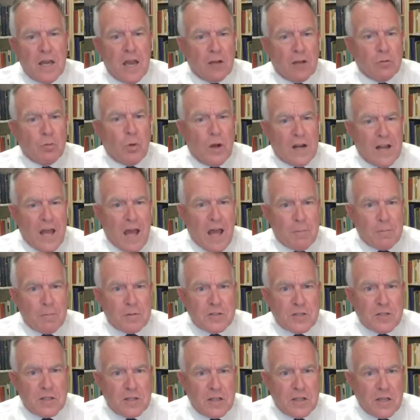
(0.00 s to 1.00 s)
and what
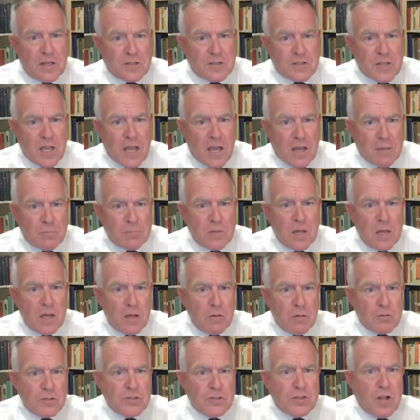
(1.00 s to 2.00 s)
happens in the exam.
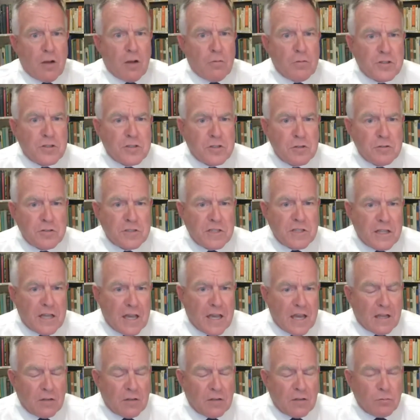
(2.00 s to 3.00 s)
We'll start with Susan
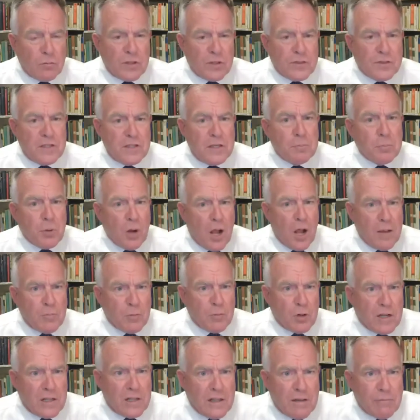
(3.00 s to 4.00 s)
again with the
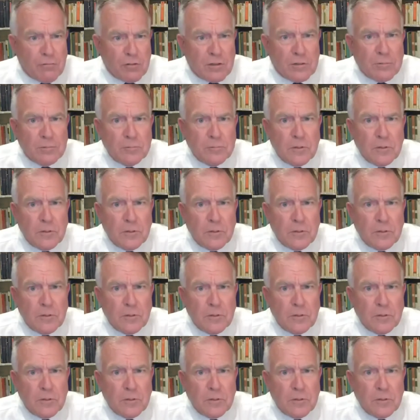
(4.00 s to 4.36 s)
primary level.